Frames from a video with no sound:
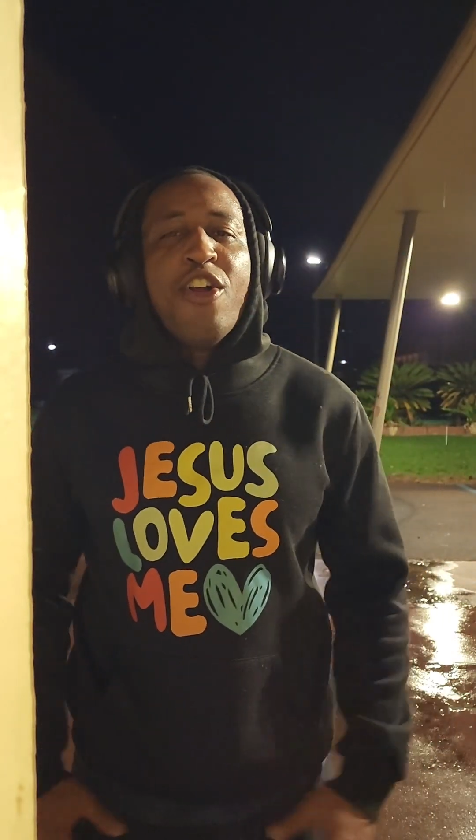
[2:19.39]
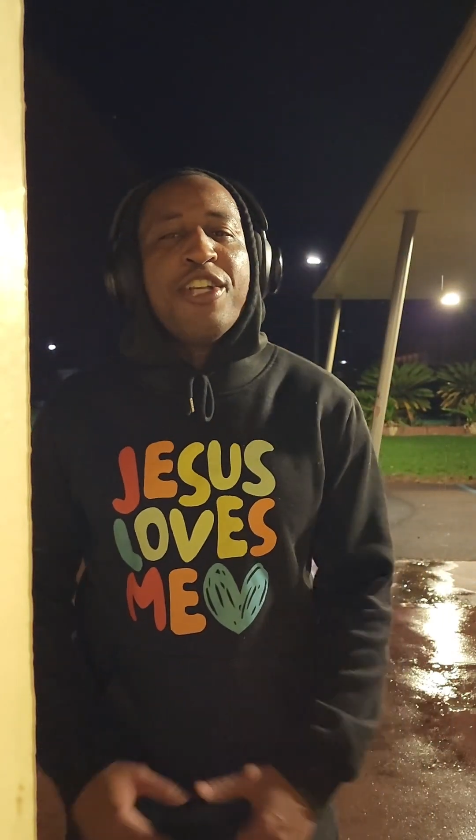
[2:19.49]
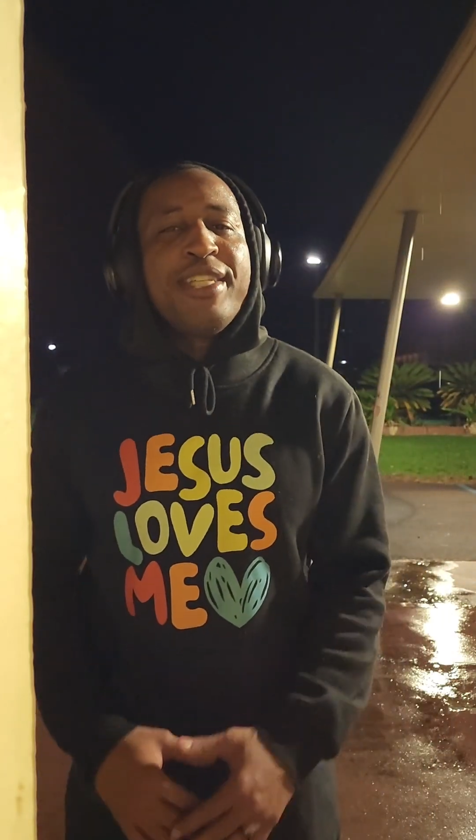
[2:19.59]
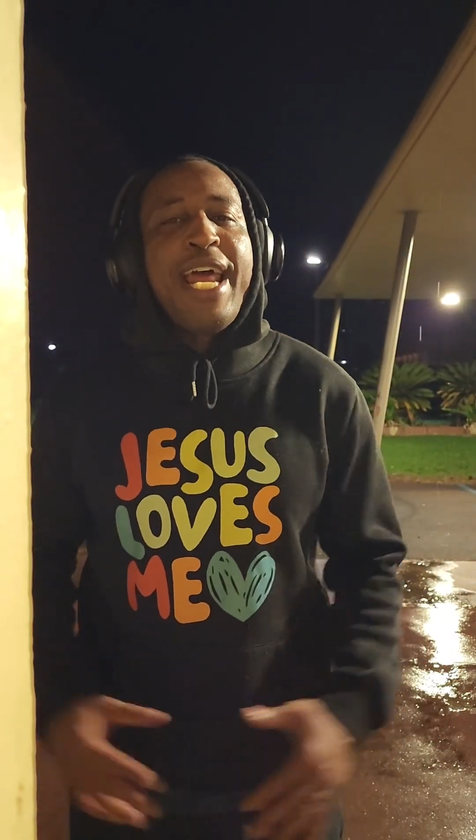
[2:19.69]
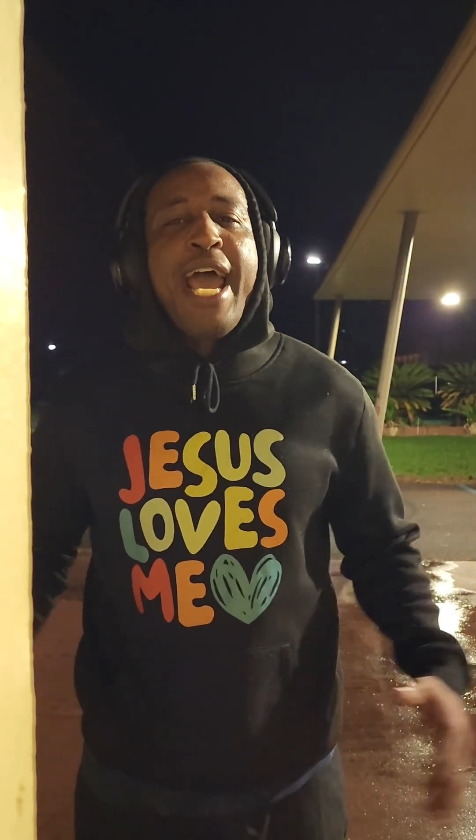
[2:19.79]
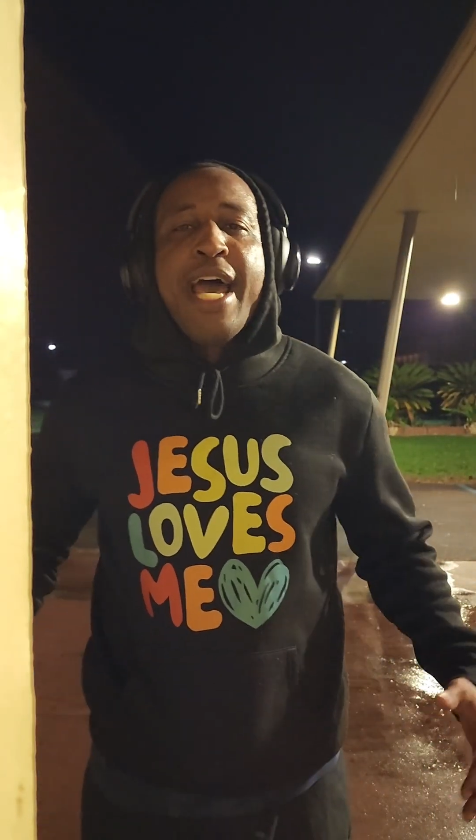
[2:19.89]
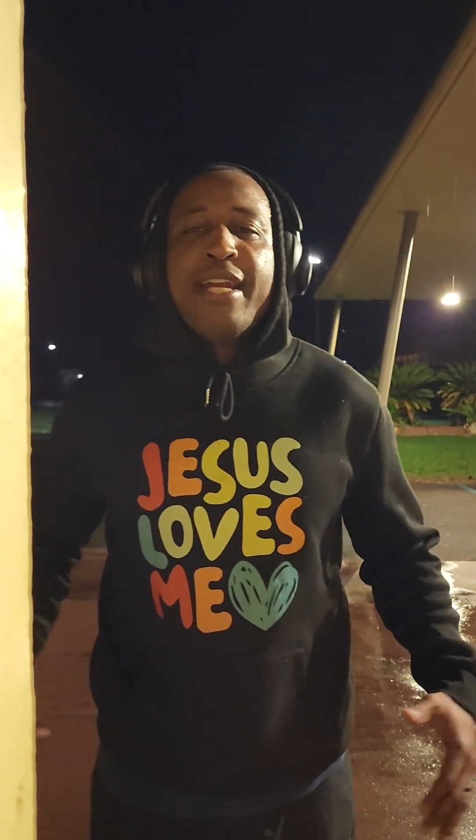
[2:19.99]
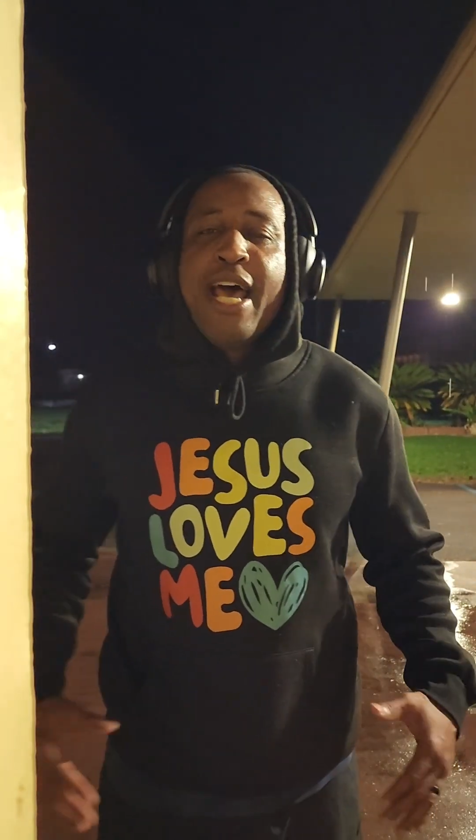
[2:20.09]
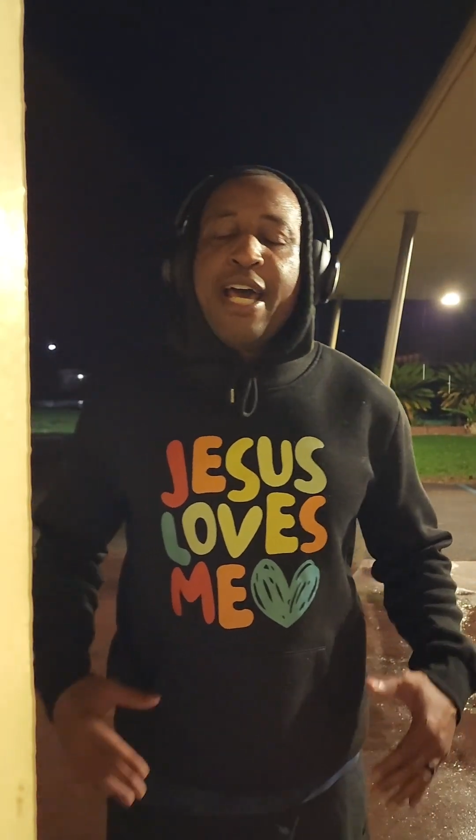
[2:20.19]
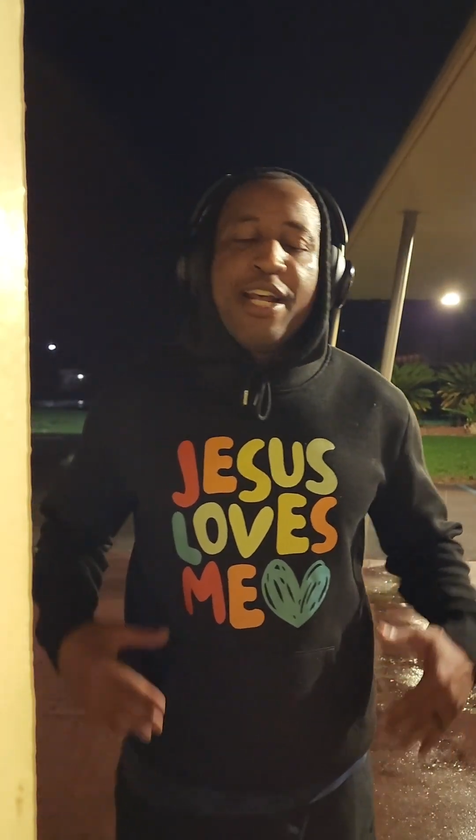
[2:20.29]
I
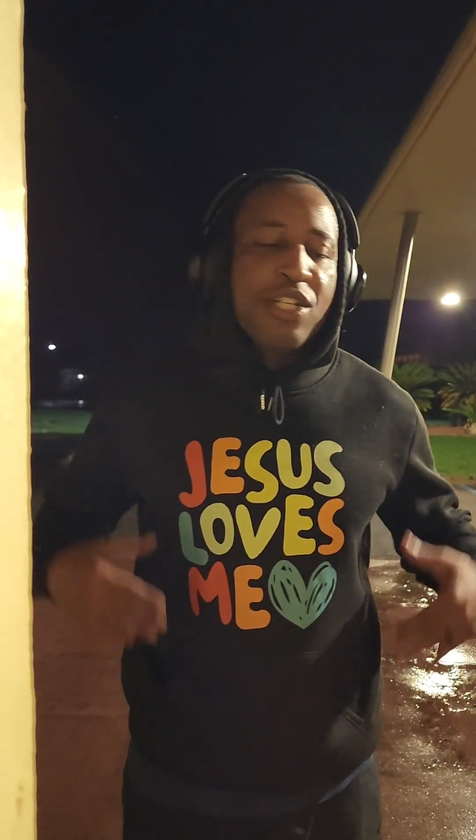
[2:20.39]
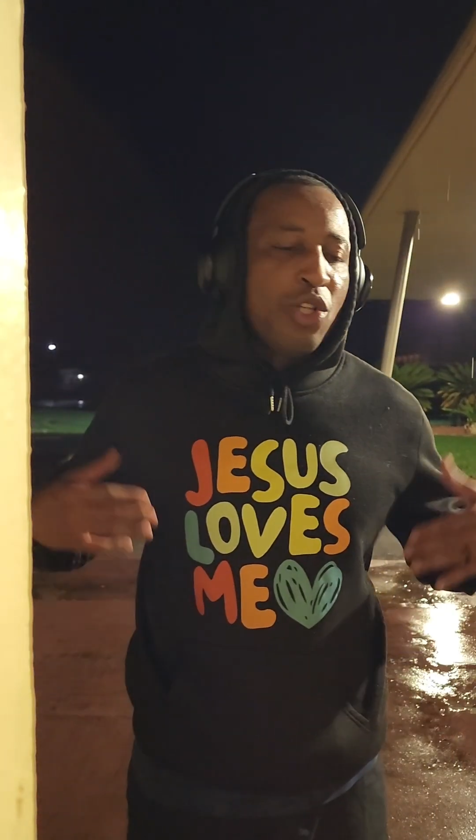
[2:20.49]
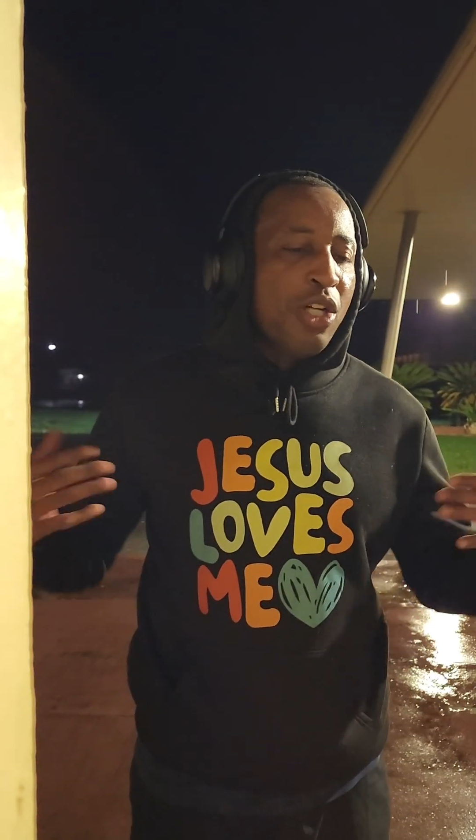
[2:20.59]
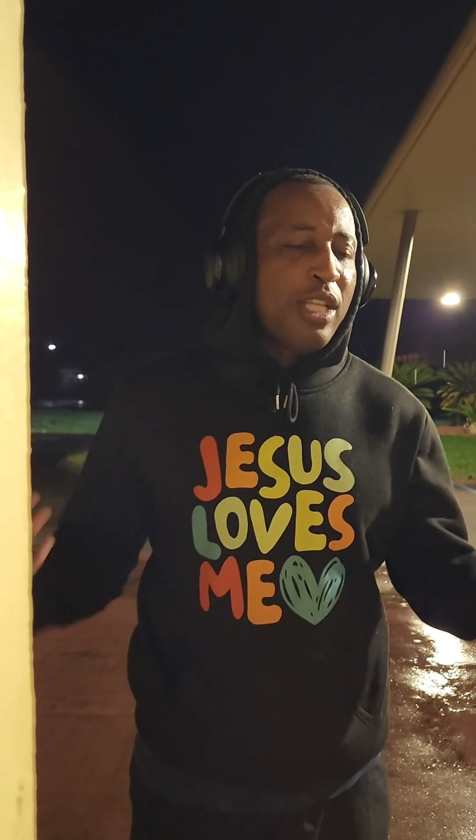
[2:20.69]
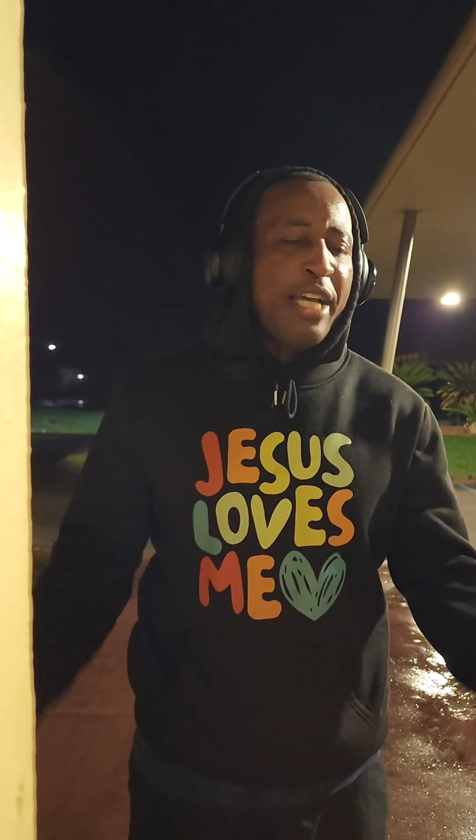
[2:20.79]
understand it doesn't look